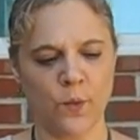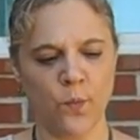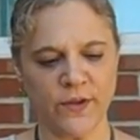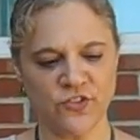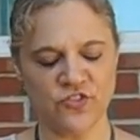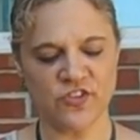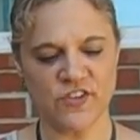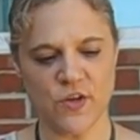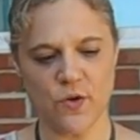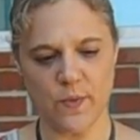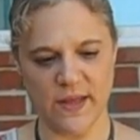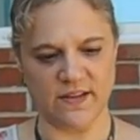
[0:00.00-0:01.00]
"What you
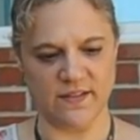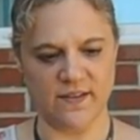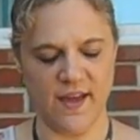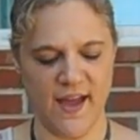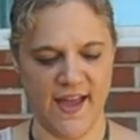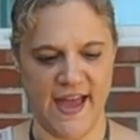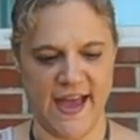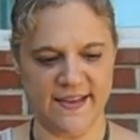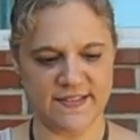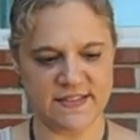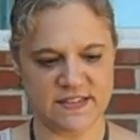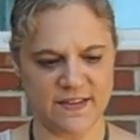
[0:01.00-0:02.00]
doing?" I
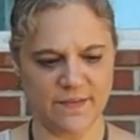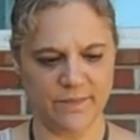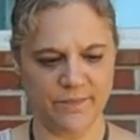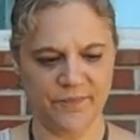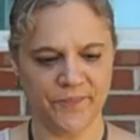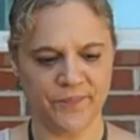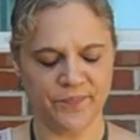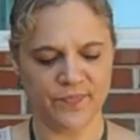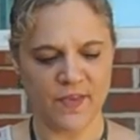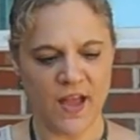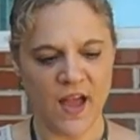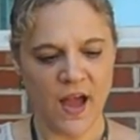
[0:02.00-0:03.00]
asked.
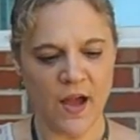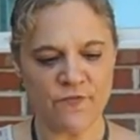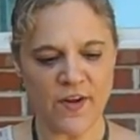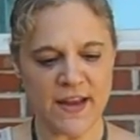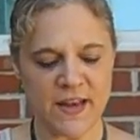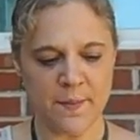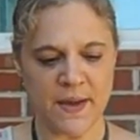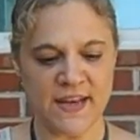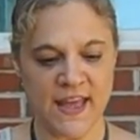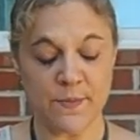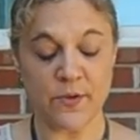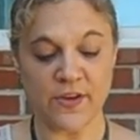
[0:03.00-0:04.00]
"I'm writing my
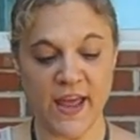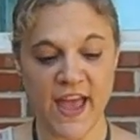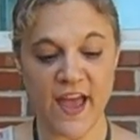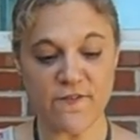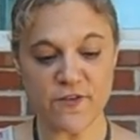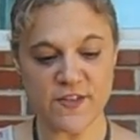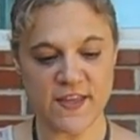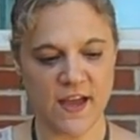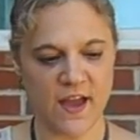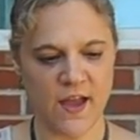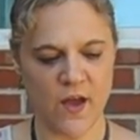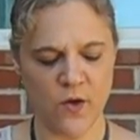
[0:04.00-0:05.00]
name on
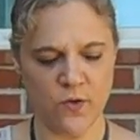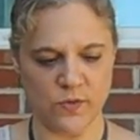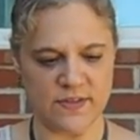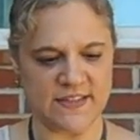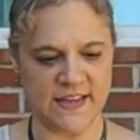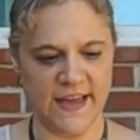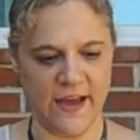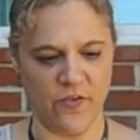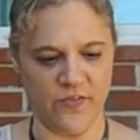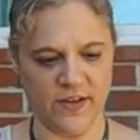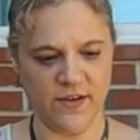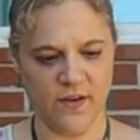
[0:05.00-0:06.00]
everything I own," said
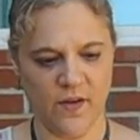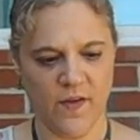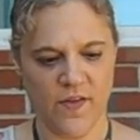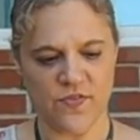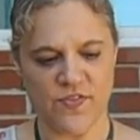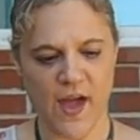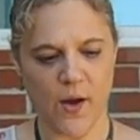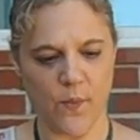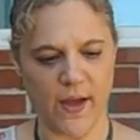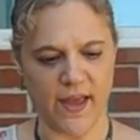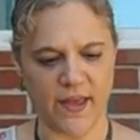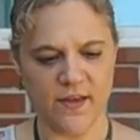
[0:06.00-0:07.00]
Calvin. "That
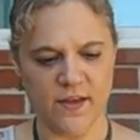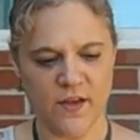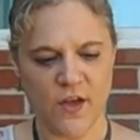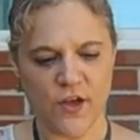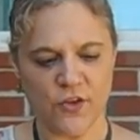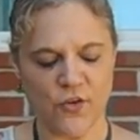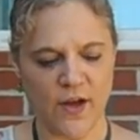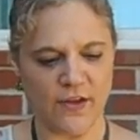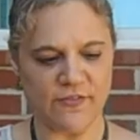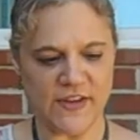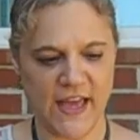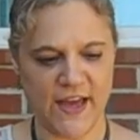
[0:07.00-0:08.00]
way, you'll
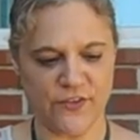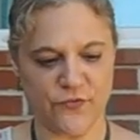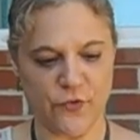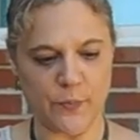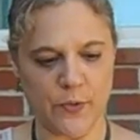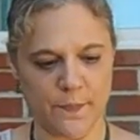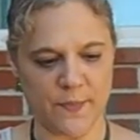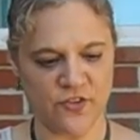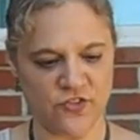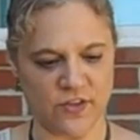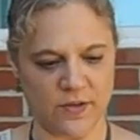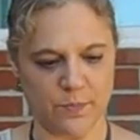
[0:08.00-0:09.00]
have to ask for
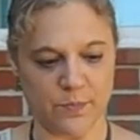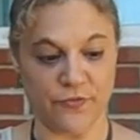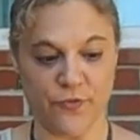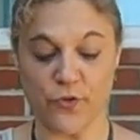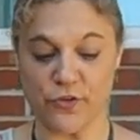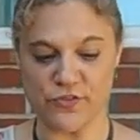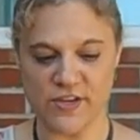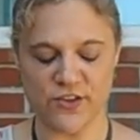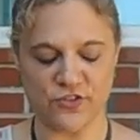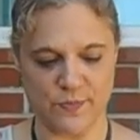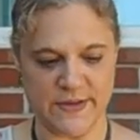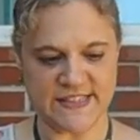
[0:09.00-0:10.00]
permission before you
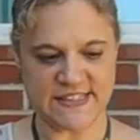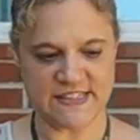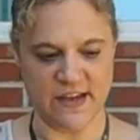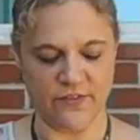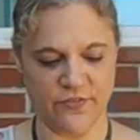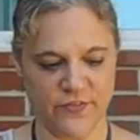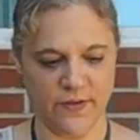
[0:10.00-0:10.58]
touch my stuff."